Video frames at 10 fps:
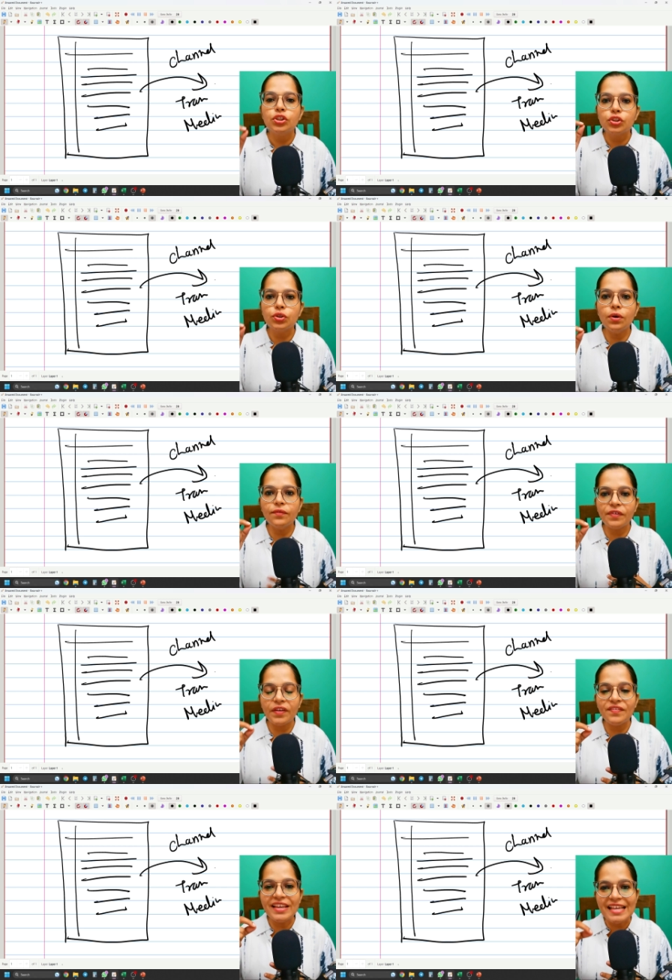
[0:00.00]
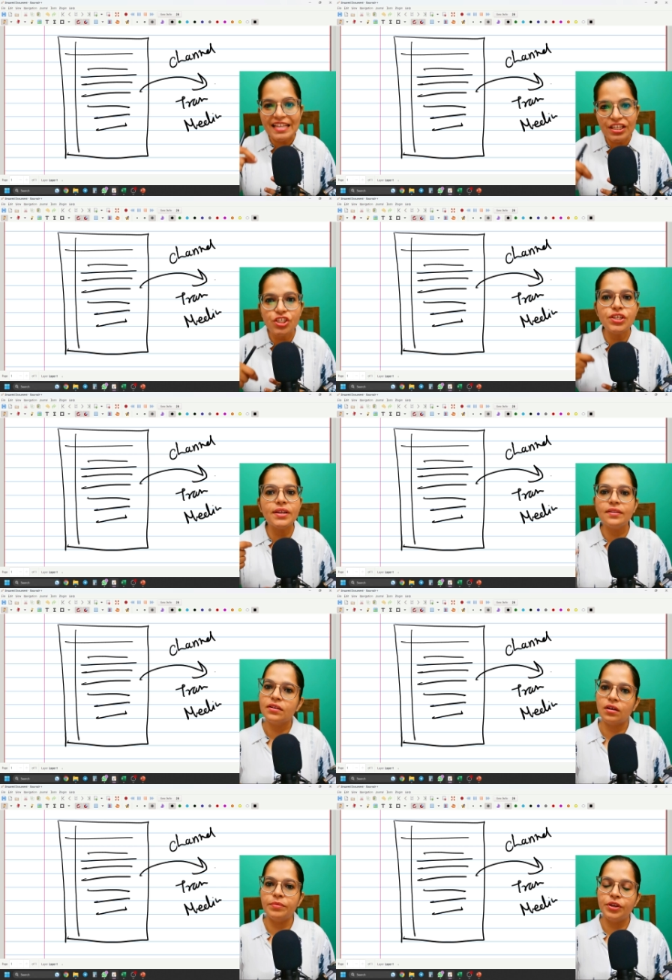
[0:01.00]
So, when we initiate
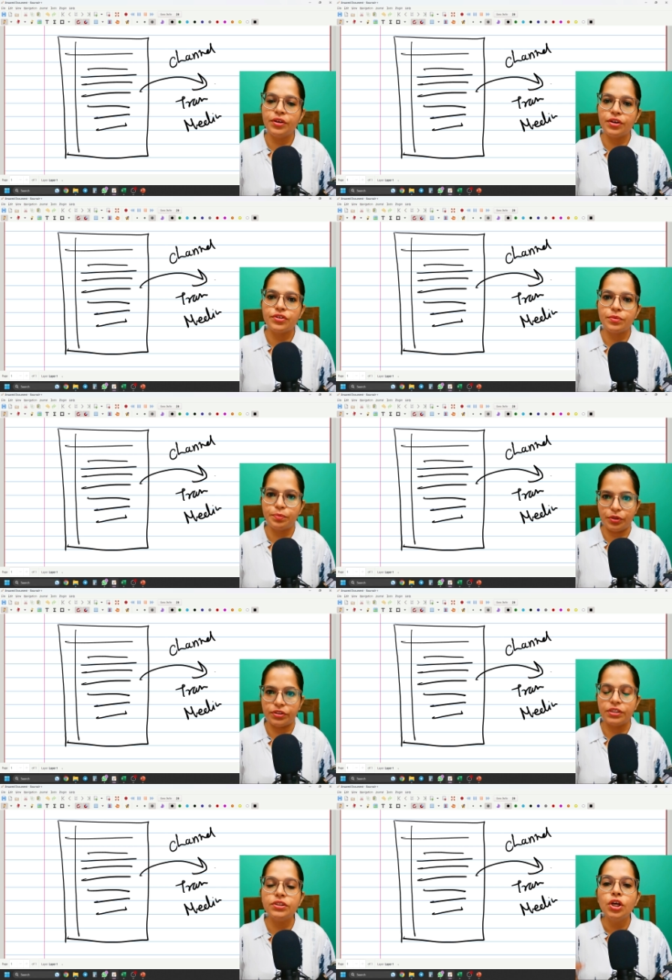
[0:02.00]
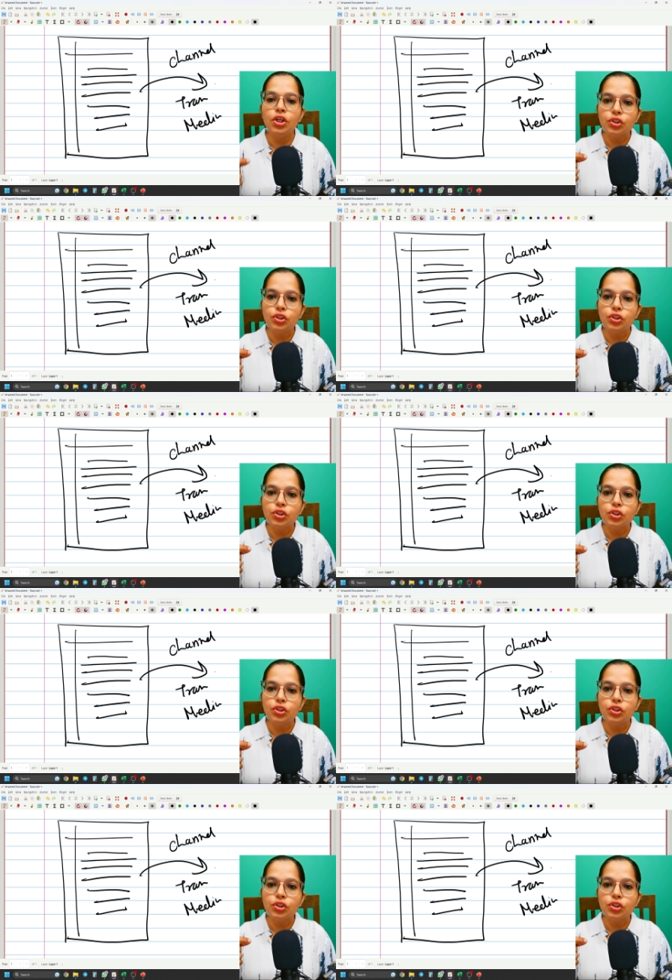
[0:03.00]
the communication process